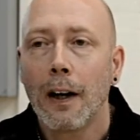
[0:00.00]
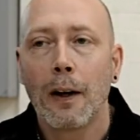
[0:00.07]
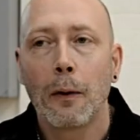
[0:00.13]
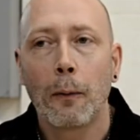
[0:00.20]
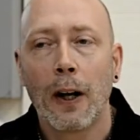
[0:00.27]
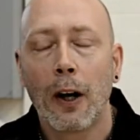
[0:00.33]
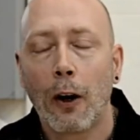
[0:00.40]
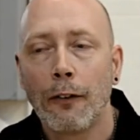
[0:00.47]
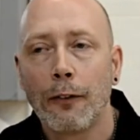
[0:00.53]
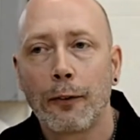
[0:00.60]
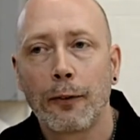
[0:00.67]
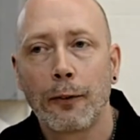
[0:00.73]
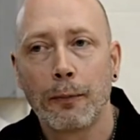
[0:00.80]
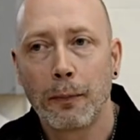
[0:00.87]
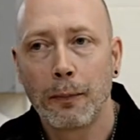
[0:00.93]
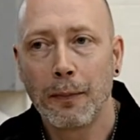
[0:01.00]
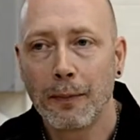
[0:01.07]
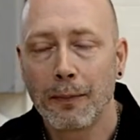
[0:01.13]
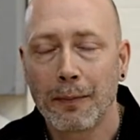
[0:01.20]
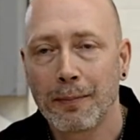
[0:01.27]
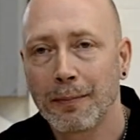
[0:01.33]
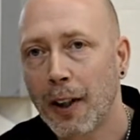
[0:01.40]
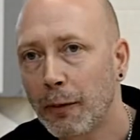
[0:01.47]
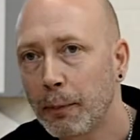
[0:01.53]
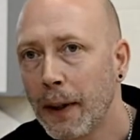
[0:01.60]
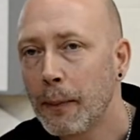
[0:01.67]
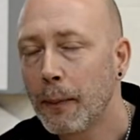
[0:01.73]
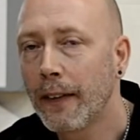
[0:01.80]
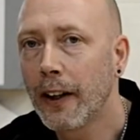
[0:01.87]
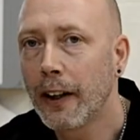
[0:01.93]
Well, I've
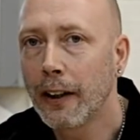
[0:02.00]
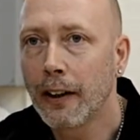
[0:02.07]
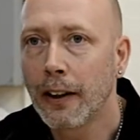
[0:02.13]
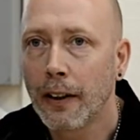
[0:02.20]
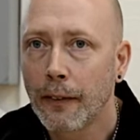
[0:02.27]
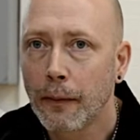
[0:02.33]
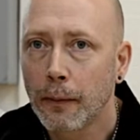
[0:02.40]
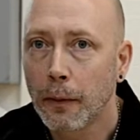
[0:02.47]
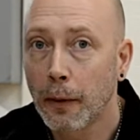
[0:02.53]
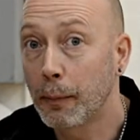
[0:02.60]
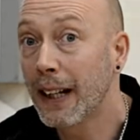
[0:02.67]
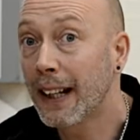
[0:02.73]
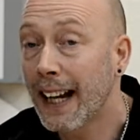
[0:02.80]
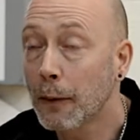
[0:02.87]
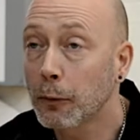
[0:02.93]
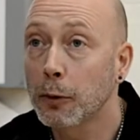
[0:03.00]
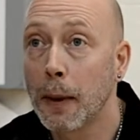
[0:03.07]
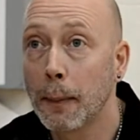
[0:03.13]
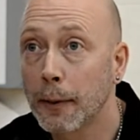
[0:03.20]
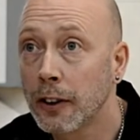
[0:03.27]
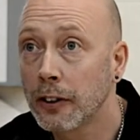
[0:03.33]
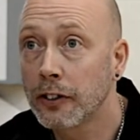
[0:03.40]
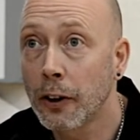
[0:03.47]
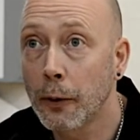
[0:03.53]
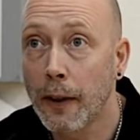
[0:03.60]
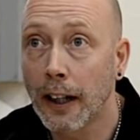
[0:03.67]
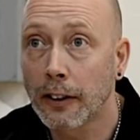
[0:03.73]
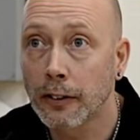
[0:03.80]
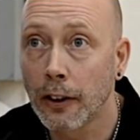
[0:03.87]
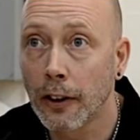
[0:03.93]
been a council member since
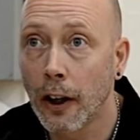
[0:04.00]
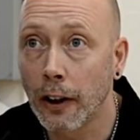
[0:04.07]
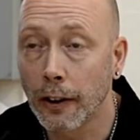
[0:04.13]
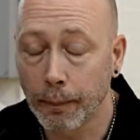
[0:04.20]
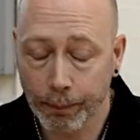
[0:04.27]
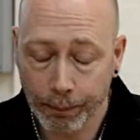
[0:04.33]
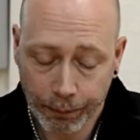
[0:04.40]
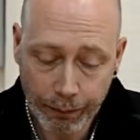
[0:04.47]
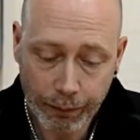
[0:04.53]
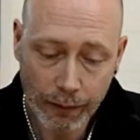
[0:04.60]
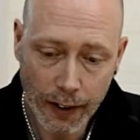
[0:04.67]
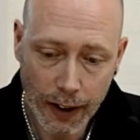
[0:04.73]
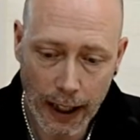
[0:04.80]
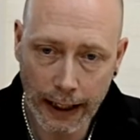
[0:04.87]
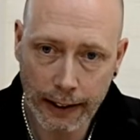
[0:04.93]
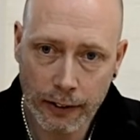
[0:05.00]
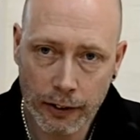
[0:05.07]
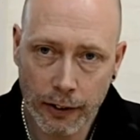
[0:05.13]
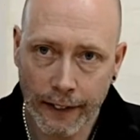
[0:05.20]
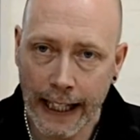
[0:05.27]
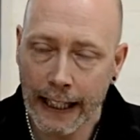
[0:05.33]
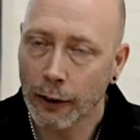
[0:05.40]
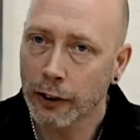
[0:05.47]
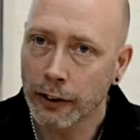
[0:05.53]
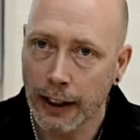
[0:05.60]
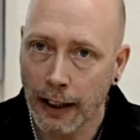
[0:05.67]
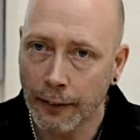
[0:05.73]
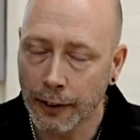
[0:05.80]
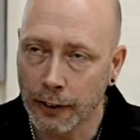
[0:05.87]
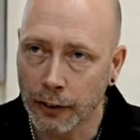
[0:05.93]
2009, and the
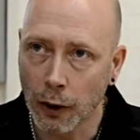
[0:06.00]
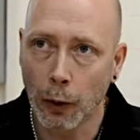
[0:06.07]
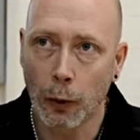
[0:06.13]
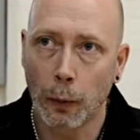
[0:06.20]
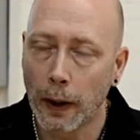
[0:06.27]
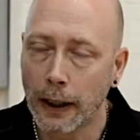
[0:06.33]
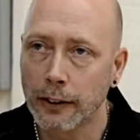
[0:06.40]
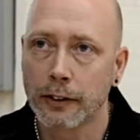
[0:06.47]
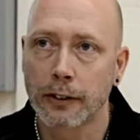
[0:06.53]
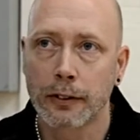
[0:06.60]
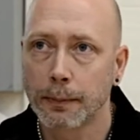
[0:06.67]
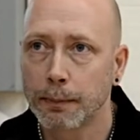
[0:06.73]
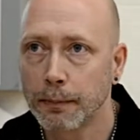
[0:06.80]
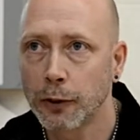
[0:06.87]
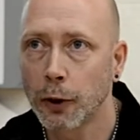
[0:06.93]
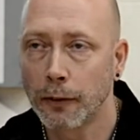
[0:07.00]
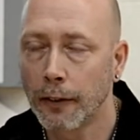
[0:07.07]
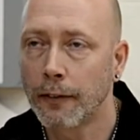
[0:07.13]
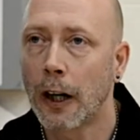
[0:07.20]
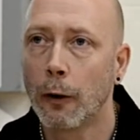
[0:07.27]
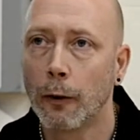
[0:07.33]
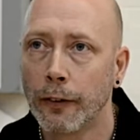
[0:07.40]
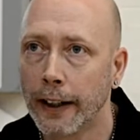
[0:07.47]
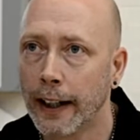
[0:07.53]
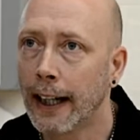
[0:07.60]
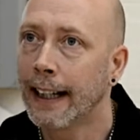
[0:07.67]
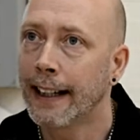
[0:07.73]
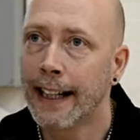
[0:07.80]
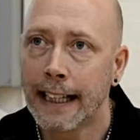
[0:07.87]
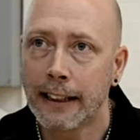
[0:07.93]
NICF is always sort of evolving.
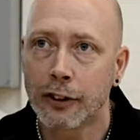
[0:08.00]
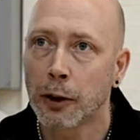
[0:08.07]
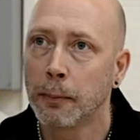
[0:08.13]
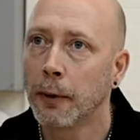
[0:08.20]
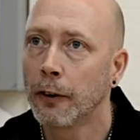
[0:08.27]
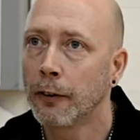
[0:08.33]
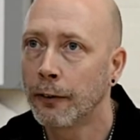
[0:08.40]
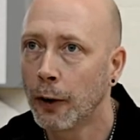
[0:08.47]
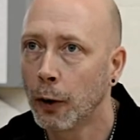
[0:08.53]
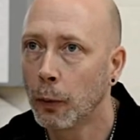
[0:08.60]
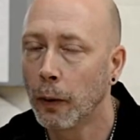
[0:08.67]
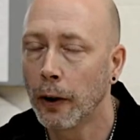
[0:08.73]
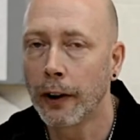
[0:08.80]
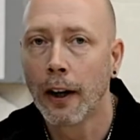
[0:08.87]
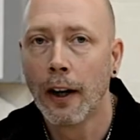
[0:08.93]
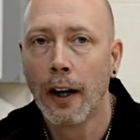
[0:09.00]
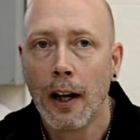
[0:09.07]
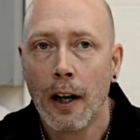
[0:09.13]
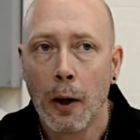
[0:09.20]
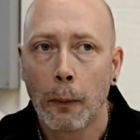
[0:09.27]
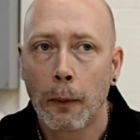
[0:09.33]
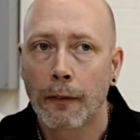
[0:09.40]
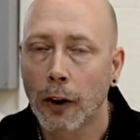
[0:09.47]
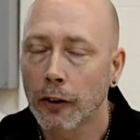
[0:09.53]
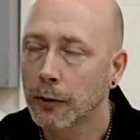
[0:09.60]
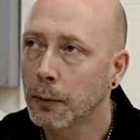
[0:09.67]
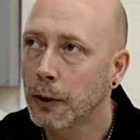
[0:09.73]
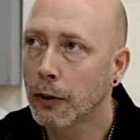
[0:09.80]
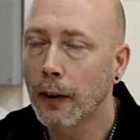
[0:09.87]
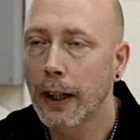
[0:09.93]
It needs to move forward. We've got
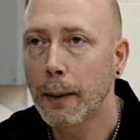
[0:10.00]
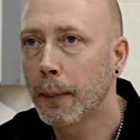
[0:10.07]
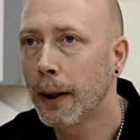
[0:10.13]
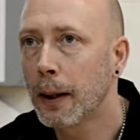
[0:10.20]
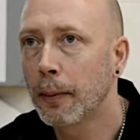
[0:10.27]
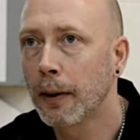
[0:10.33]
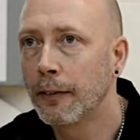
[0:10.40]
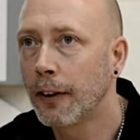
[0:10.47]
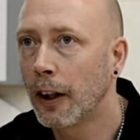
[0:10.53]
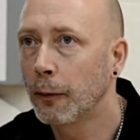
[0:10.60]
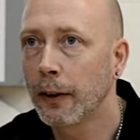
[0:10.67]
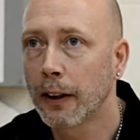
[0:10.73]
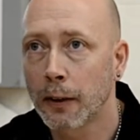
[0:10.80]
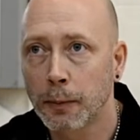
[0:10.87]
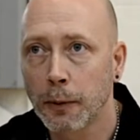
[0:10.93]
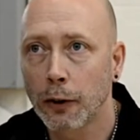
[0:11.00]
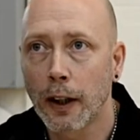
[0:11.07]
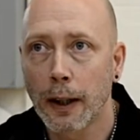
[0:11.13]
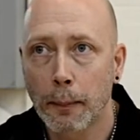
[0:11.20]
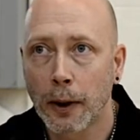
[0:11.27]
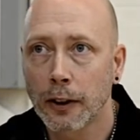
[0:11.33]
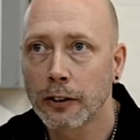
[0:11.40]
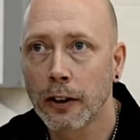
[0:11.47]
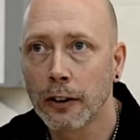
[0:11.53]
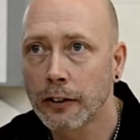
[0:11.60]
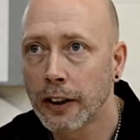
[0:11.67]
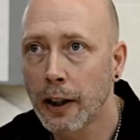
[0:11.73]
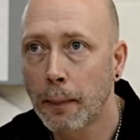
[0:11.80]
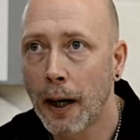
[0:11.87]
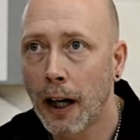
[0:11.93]
some great people involved. We've had some great presidents
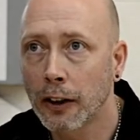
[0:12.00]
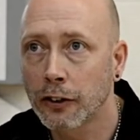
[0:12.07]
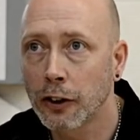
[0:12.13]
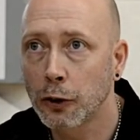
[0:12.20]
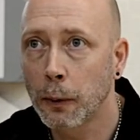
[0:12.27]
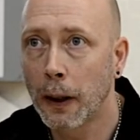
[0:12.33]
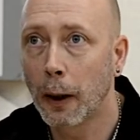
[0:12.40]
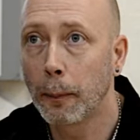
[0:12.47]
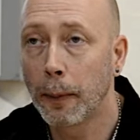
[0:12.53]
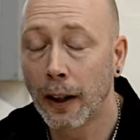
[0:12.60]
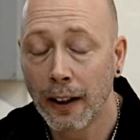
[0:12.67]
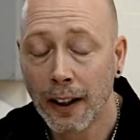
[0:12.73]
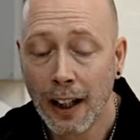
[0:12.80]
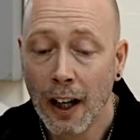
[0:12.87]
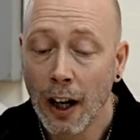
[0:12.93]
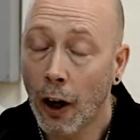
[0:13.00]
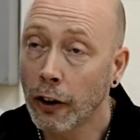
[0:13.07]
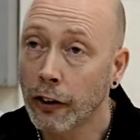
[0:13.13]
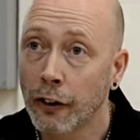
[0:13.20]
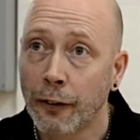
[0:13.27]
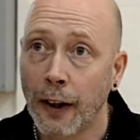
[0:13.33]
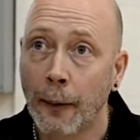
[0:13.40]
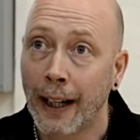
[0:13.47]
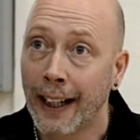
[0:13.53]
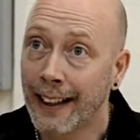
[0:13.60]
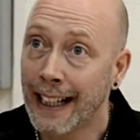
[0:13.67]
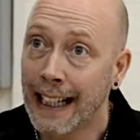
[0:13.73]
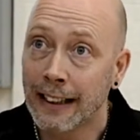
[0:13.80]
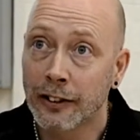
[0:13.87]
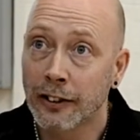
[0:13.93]
in the past as well, but I just felt it
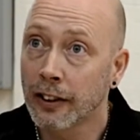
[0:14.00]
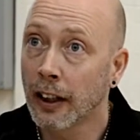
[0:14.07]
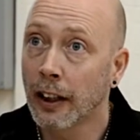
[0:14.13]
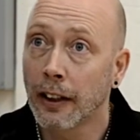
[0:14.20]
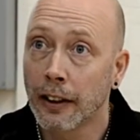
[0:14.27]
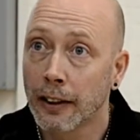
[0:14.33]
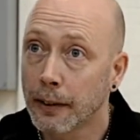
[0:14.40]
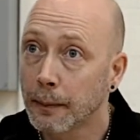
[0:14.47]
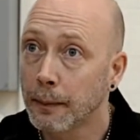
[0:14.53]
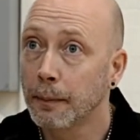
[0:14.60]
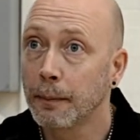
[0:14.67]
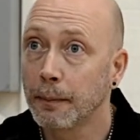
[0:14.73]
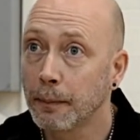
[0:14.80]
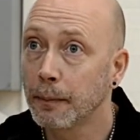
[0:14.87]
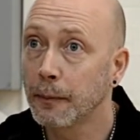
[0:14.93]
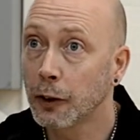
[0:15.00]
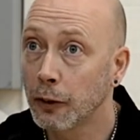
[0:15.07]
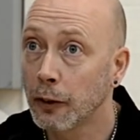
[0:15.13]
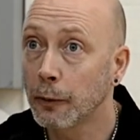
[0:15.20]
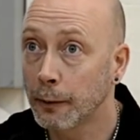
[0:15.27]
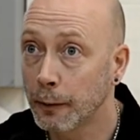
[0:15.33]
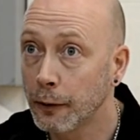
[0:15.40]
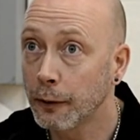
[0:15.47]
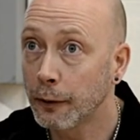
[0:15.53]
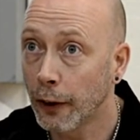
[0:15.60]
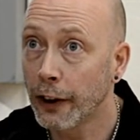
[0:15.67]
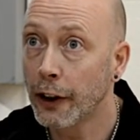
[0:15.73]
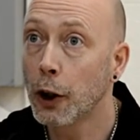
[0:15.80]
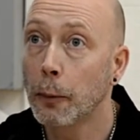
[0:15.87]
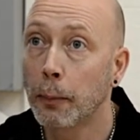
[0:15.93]
needs to, for
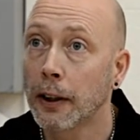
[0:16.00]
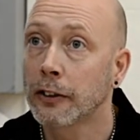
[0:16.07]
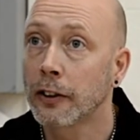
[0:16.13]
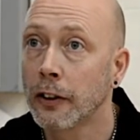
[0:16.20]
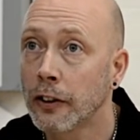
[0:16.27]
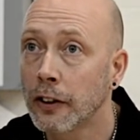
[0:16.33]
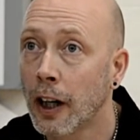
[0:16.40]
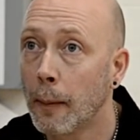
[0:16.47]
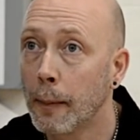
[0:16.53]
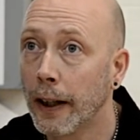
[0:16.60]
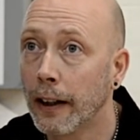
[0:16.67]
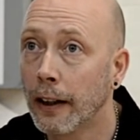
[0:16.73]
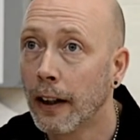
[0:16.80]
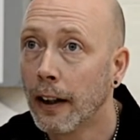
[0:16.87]
a new president to come in.